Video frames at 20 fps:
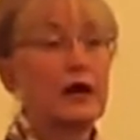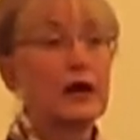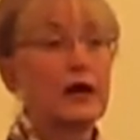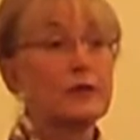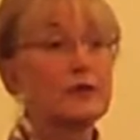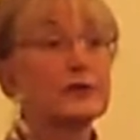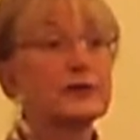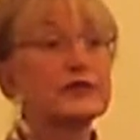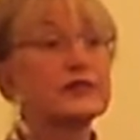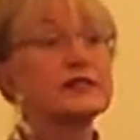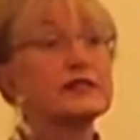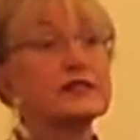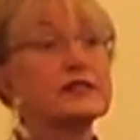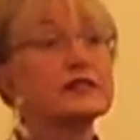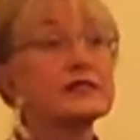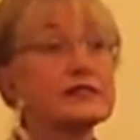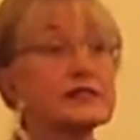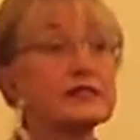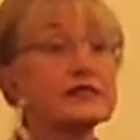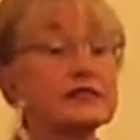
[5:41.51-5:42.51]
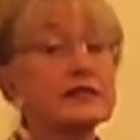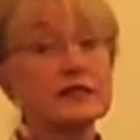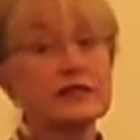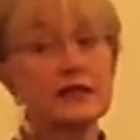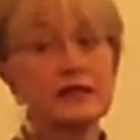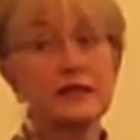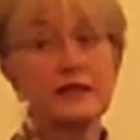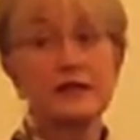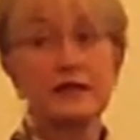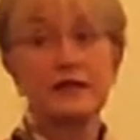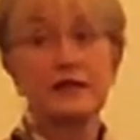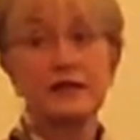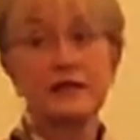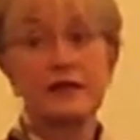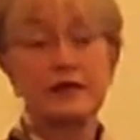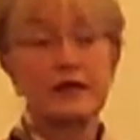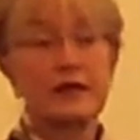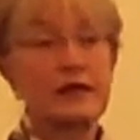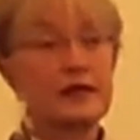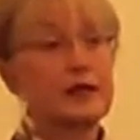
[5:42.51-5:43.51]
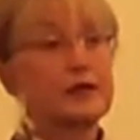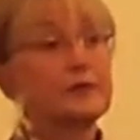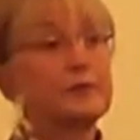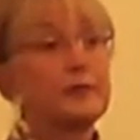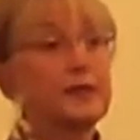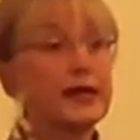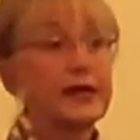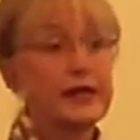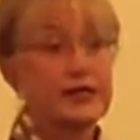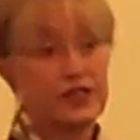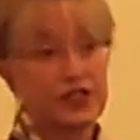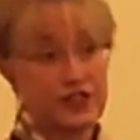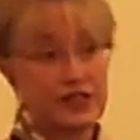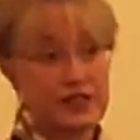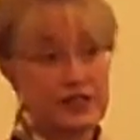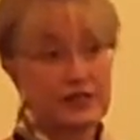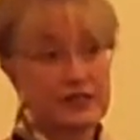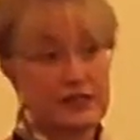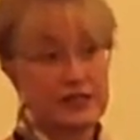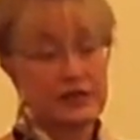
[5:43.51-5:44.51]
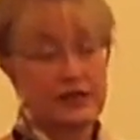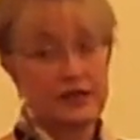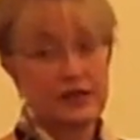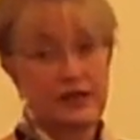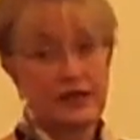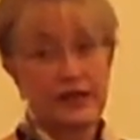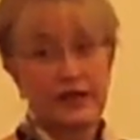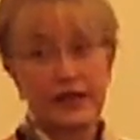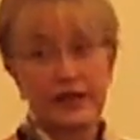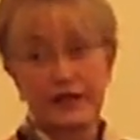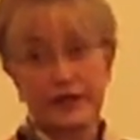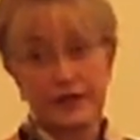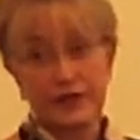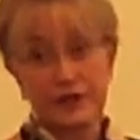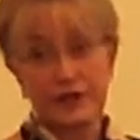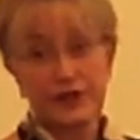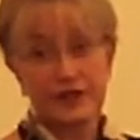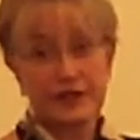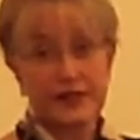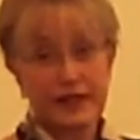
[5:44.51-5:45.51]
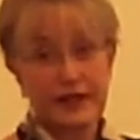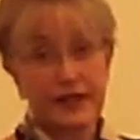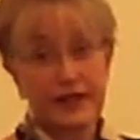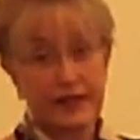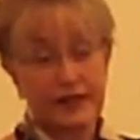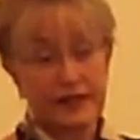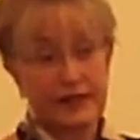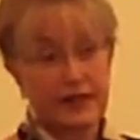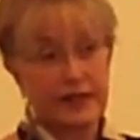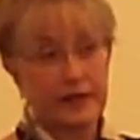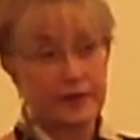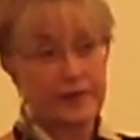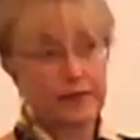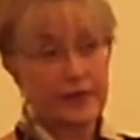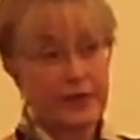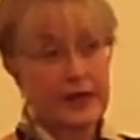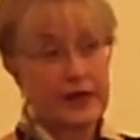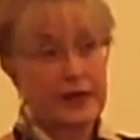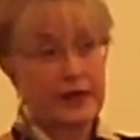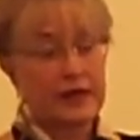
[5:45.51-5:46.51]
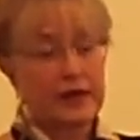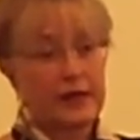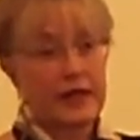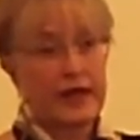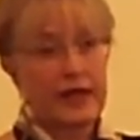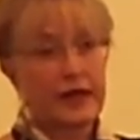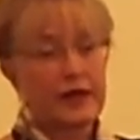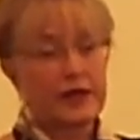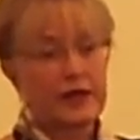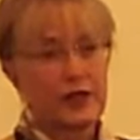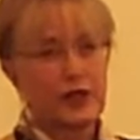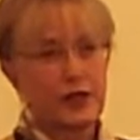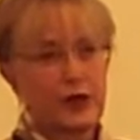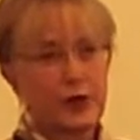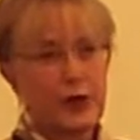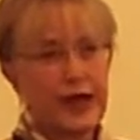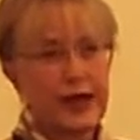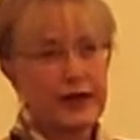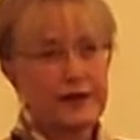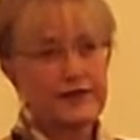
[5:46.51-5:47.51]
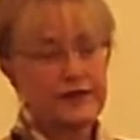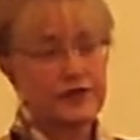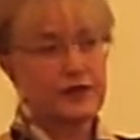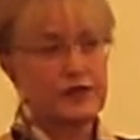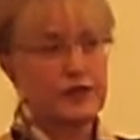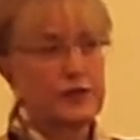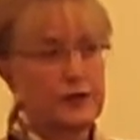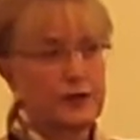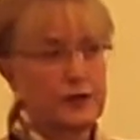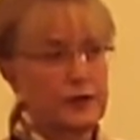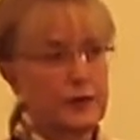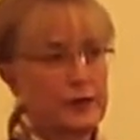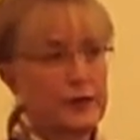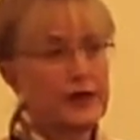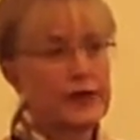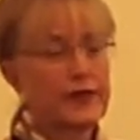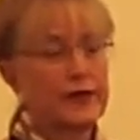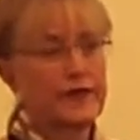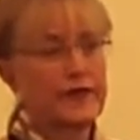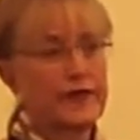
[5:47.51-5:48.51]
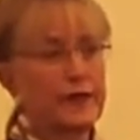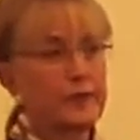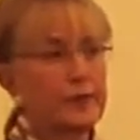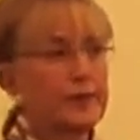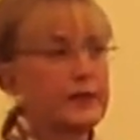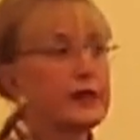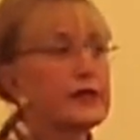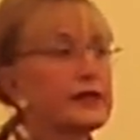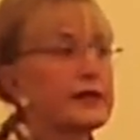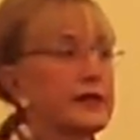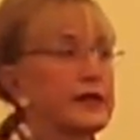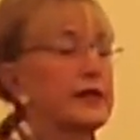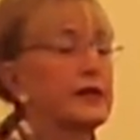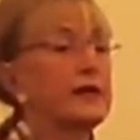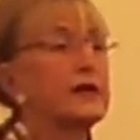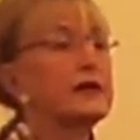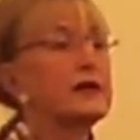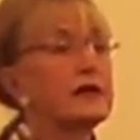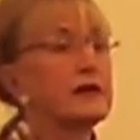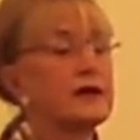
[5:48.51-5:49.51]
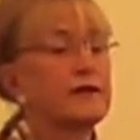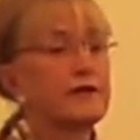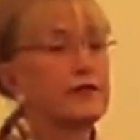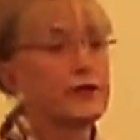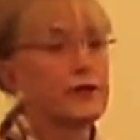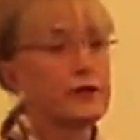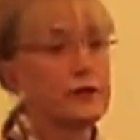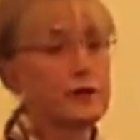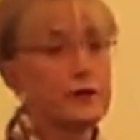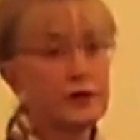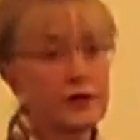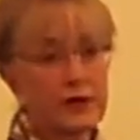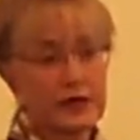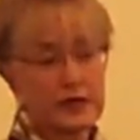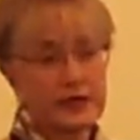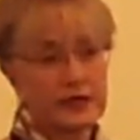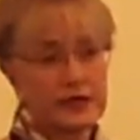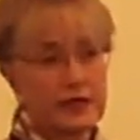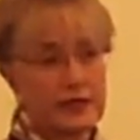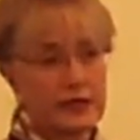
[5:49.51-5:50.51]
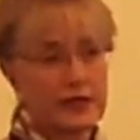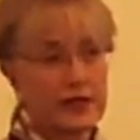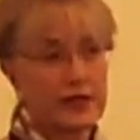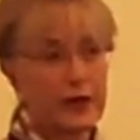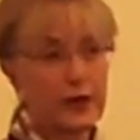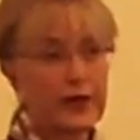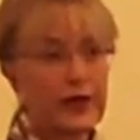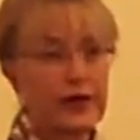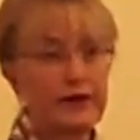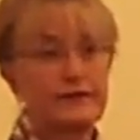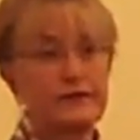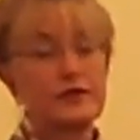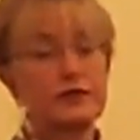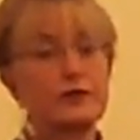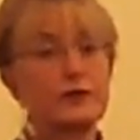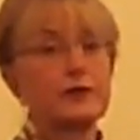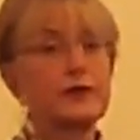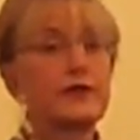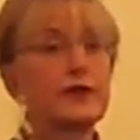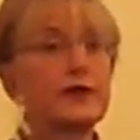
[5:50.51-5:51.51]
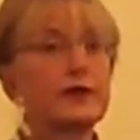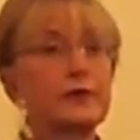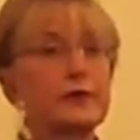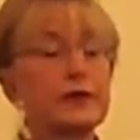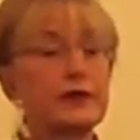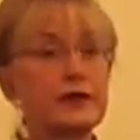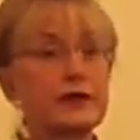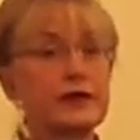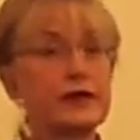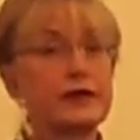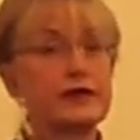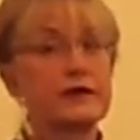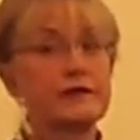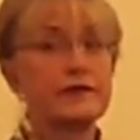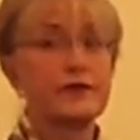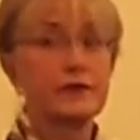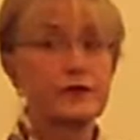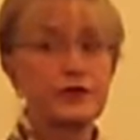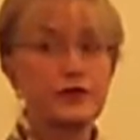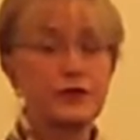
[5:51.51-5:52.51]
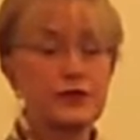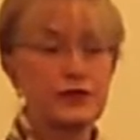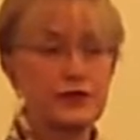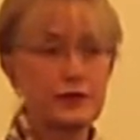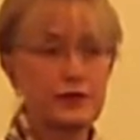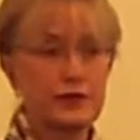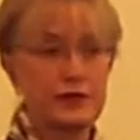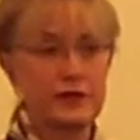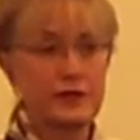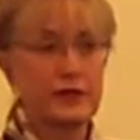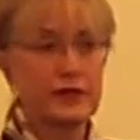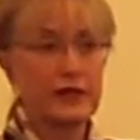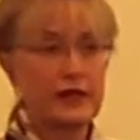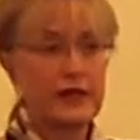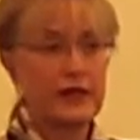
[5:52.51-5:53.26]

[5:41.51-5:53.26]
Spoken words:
are persistence, patience, and understanding. And you have to know the ability of your horse, you have to know the ability of your student,